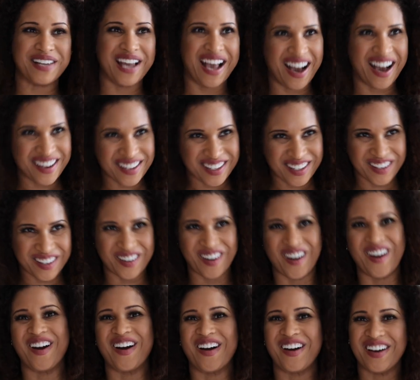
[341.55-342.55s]
Now you
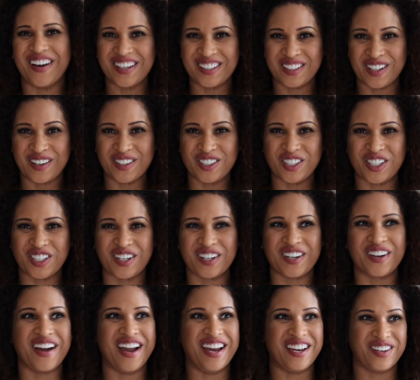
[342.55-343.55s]
are hooked on
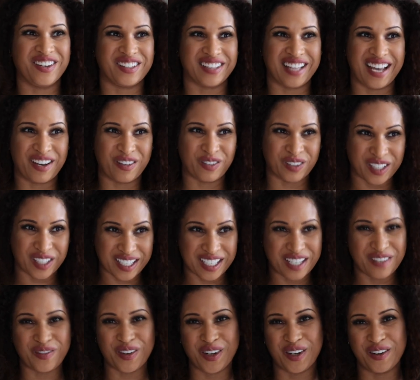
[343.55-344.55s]
sugar and you're like
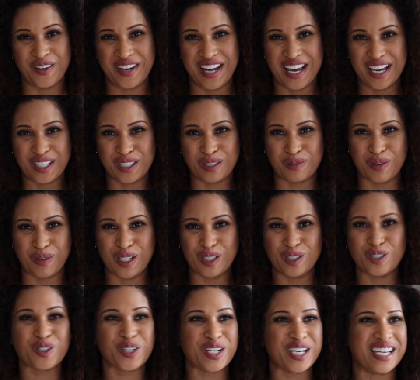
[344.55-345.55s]
looking for your next
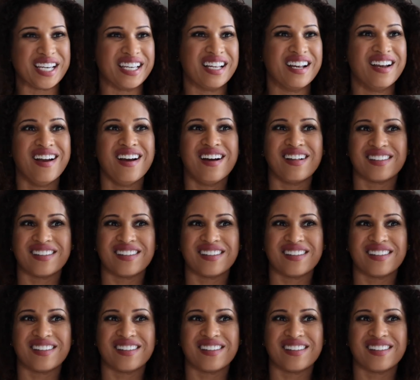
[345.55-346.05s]
sweet treat,